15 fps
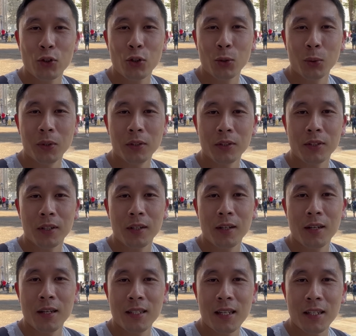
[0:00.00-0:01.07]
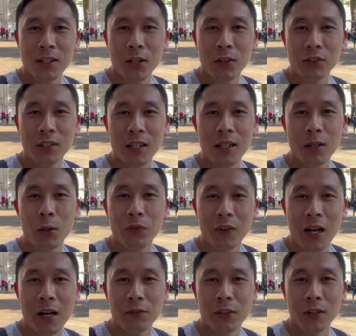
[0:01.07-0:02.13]
jewels. So let's go see if we
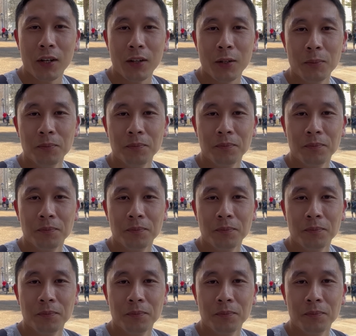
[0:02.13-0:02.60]
can have a look at them.